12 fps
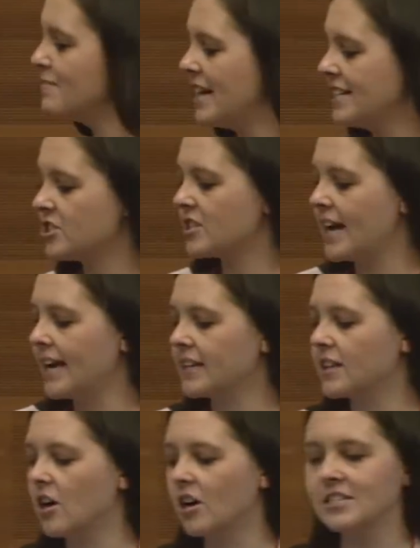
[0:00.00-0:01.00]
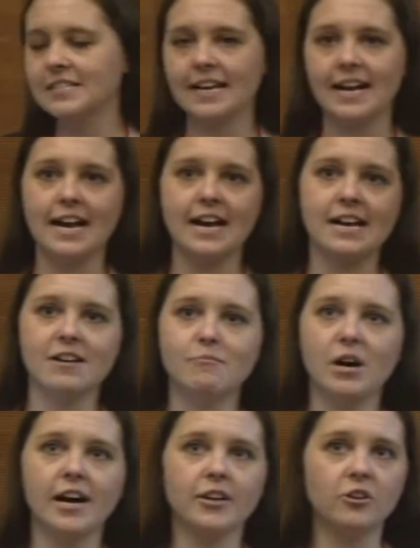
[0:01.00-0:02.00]
much like the RTI
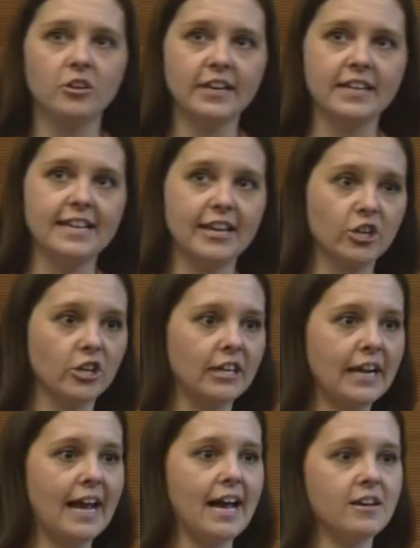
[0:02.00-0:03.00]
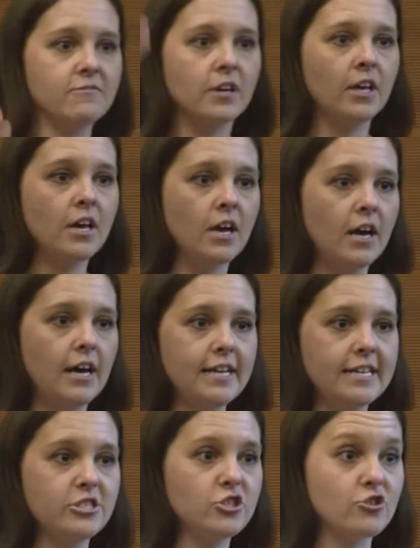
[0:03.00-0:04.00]
model in that you're gonna have an
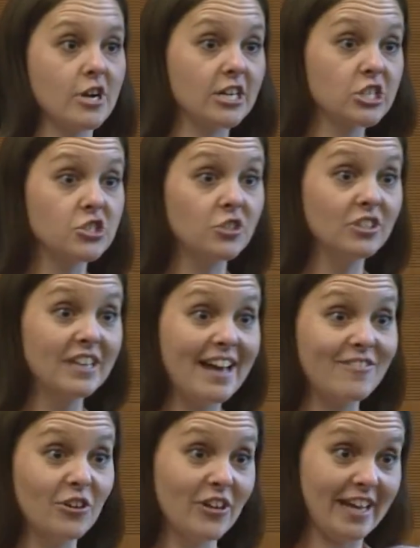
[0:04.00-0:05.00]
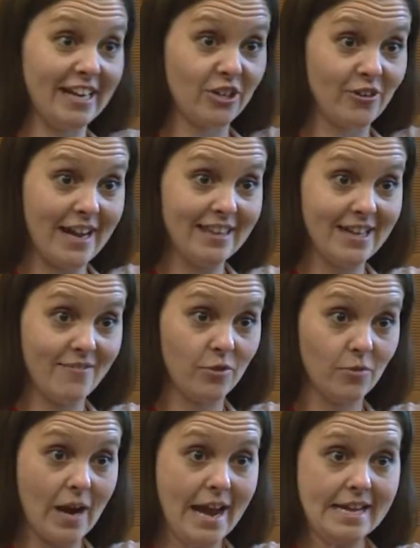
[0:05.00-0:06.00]
instructional level and a grade
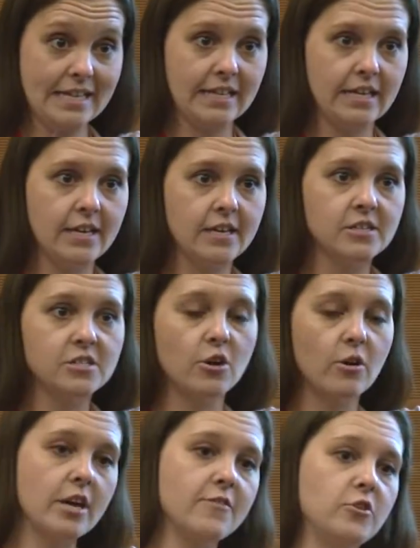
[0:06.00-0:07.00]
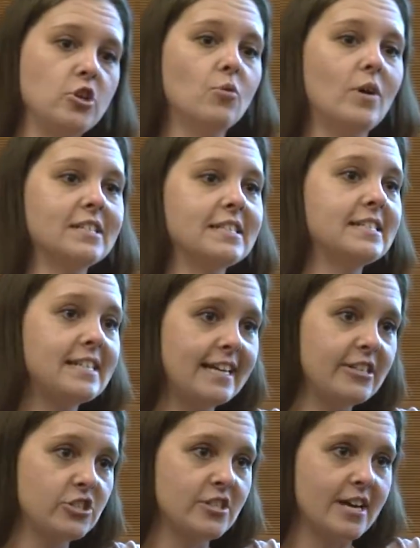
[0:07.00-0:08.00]
level, right? So if you want to
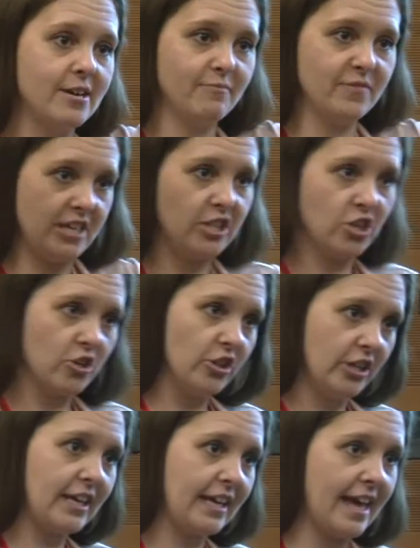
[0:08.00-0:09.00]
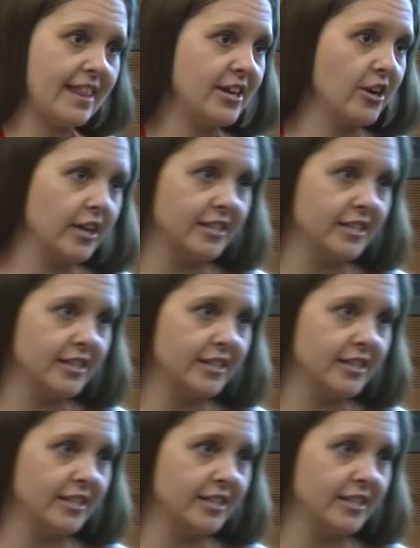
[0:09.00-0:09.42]
teach them, then you're looking at their